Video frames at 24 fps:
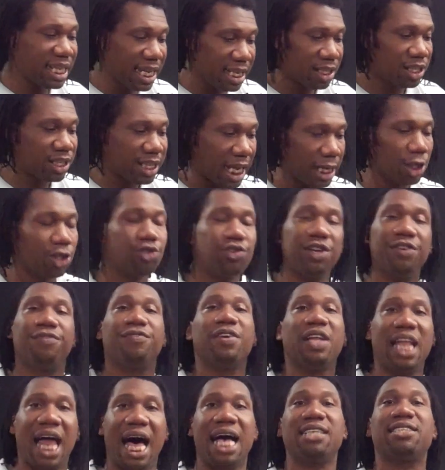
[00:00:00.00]
century
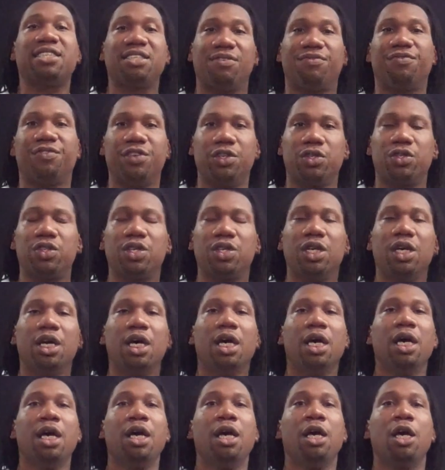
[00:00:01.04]
philosophers
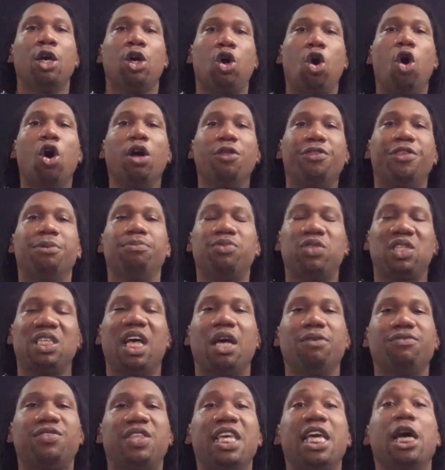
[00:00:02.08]
called
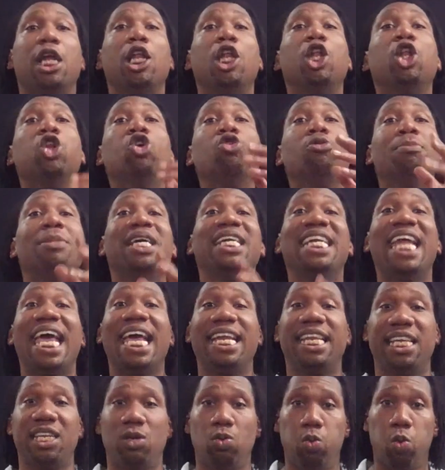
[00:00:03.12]
themselves the
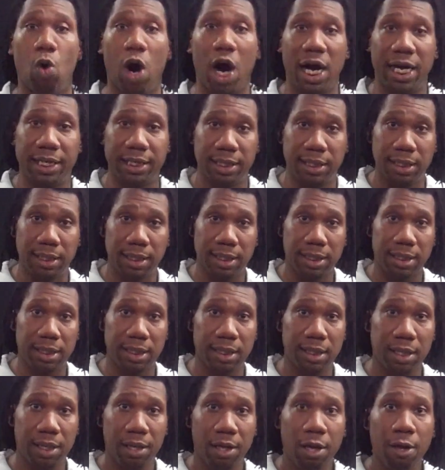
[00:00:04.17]
illuminated ones,
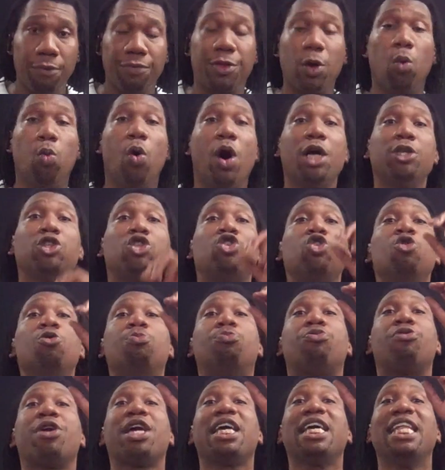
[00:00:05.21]
the ones who
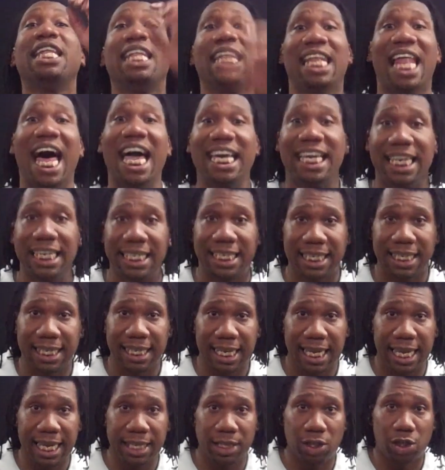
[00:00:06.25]
bring light
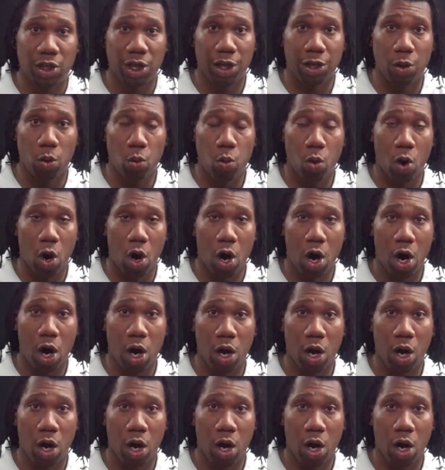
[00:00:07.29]
into the world.